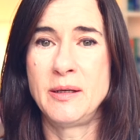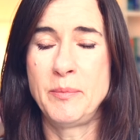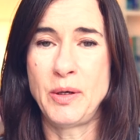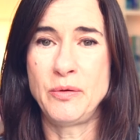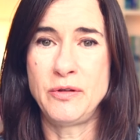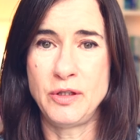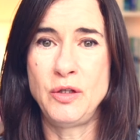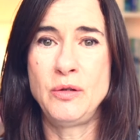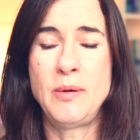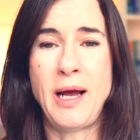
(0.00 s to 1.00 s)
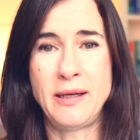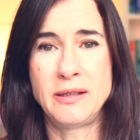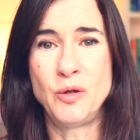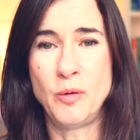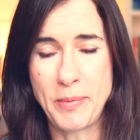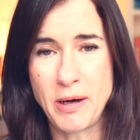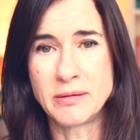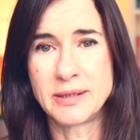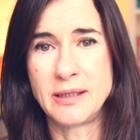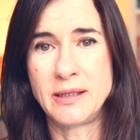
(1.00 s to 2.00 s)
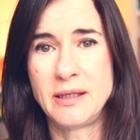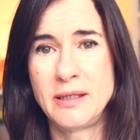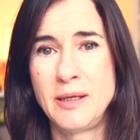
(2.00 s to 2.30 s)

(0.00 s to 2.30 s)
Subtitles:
both you and your partner